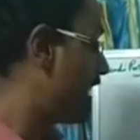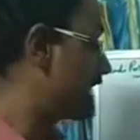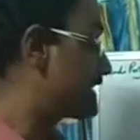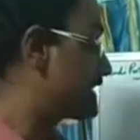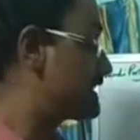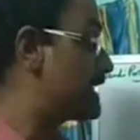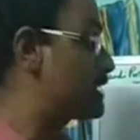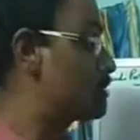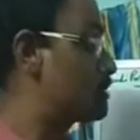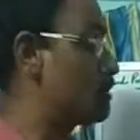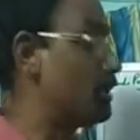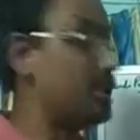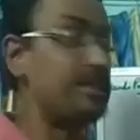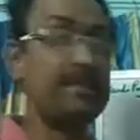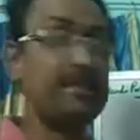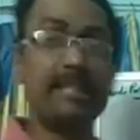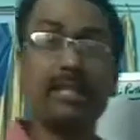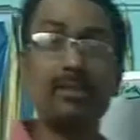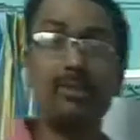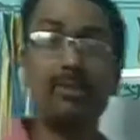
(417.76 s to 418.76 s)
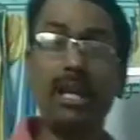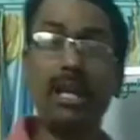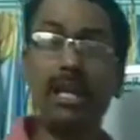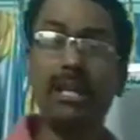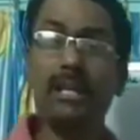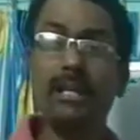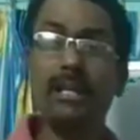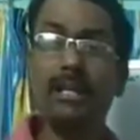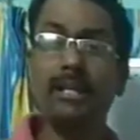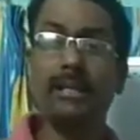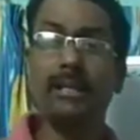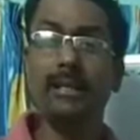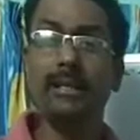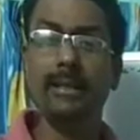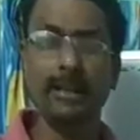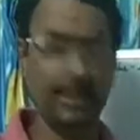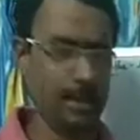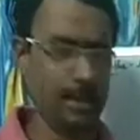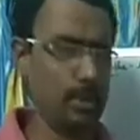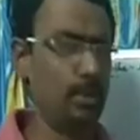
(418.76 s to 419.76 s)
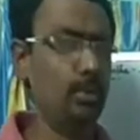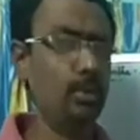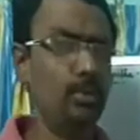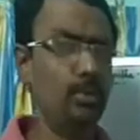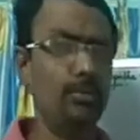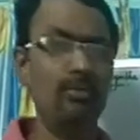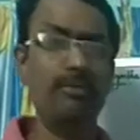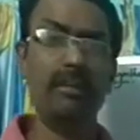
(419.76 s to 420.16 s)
asexual and sexual you